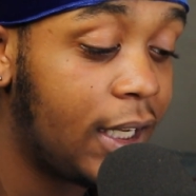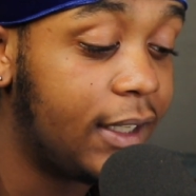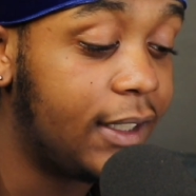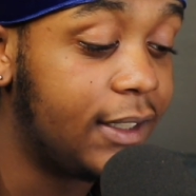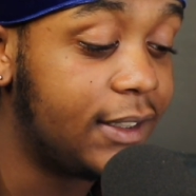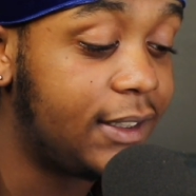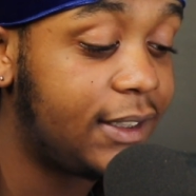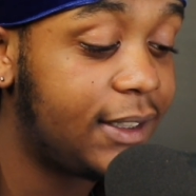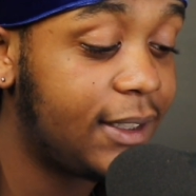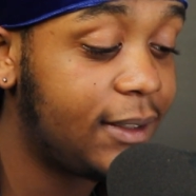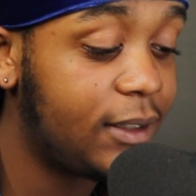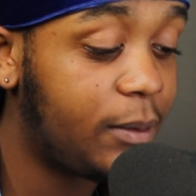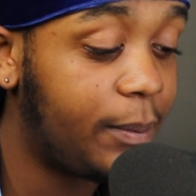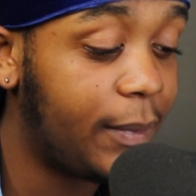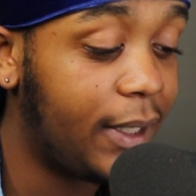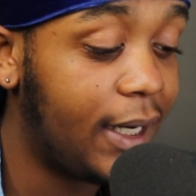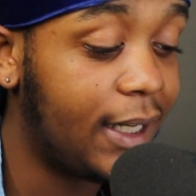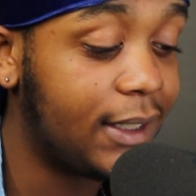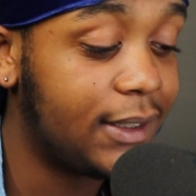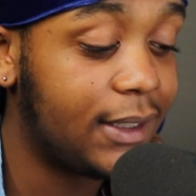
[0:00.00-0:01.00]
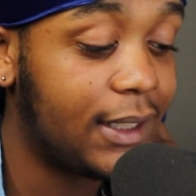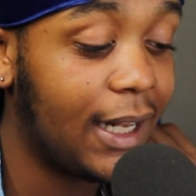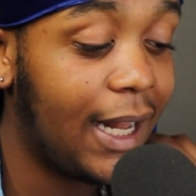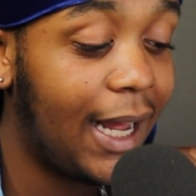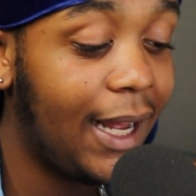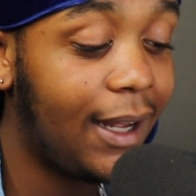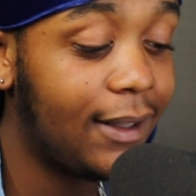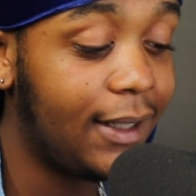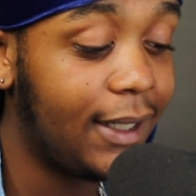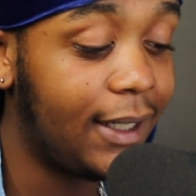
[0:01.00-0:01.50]
the sentiment is
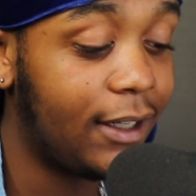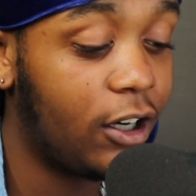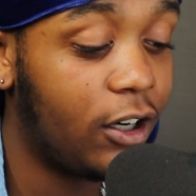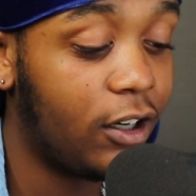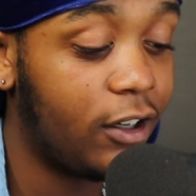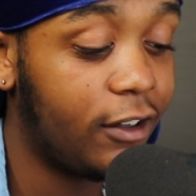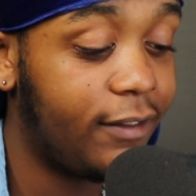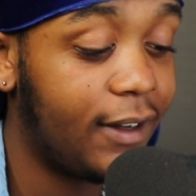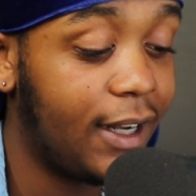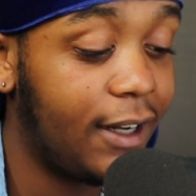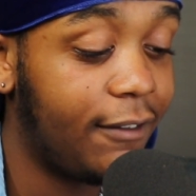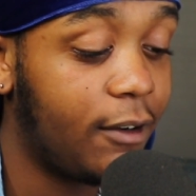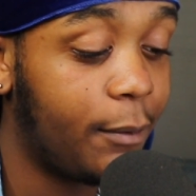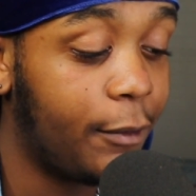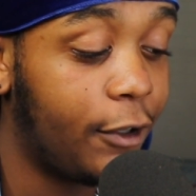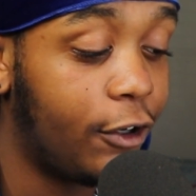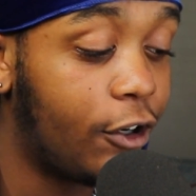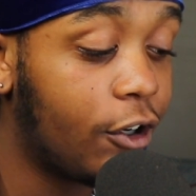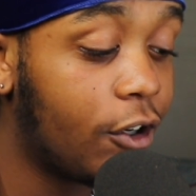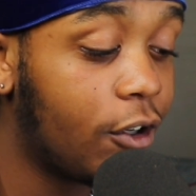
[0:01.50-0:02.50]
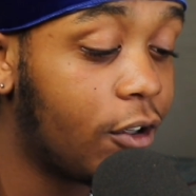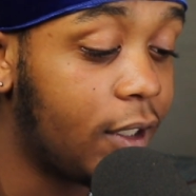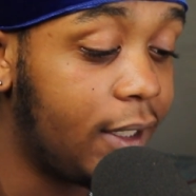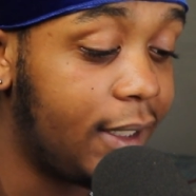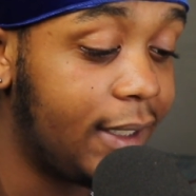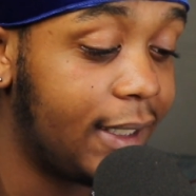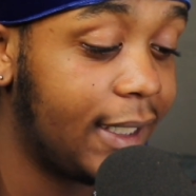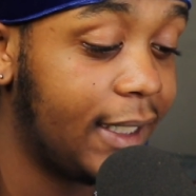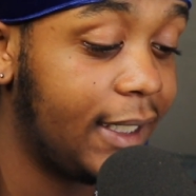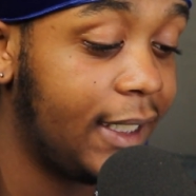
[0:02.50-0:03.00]
likely an artifact from the
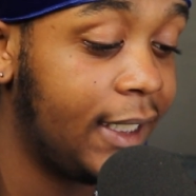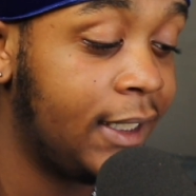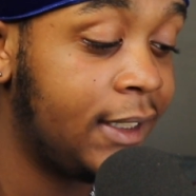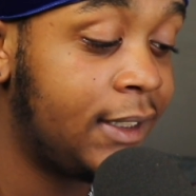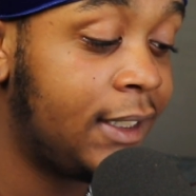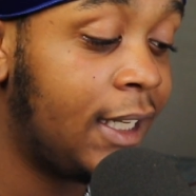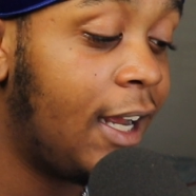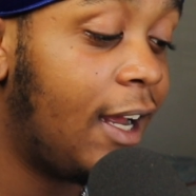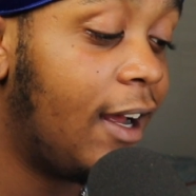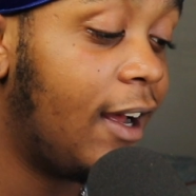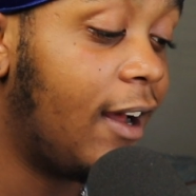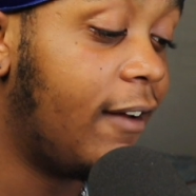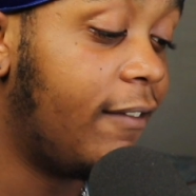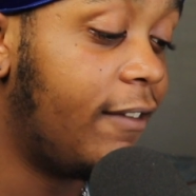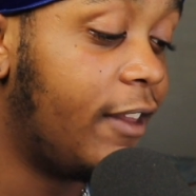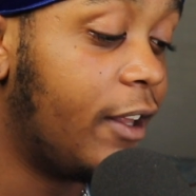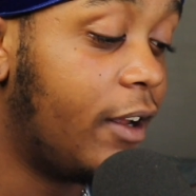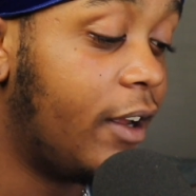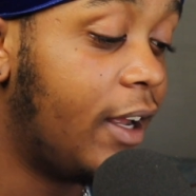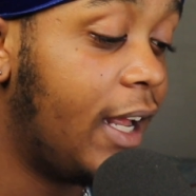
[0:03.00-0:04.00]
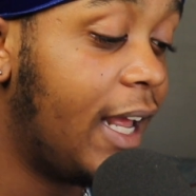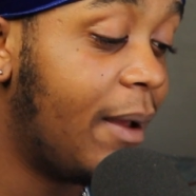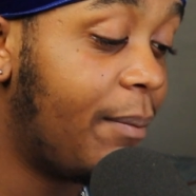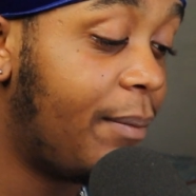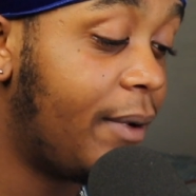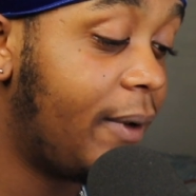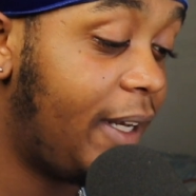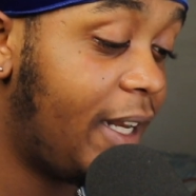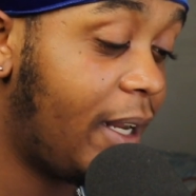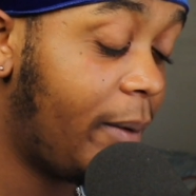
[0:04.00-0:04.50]
early days of the
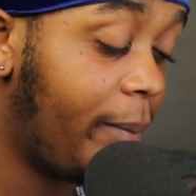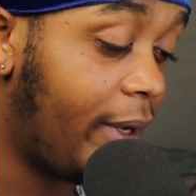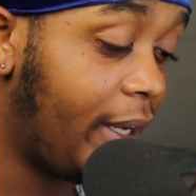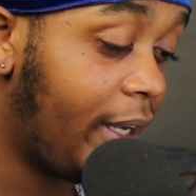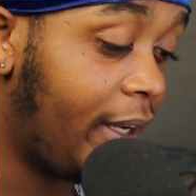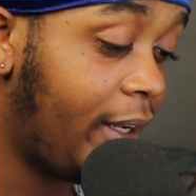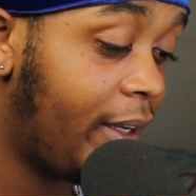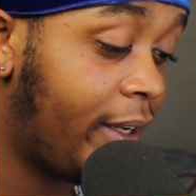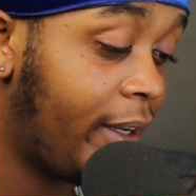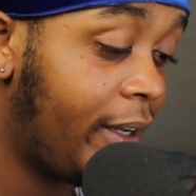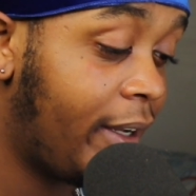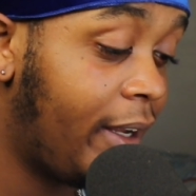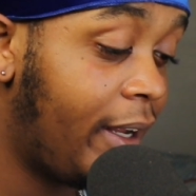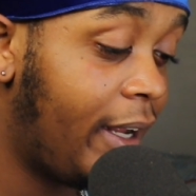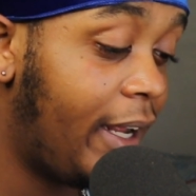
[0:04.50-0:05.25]
epidemic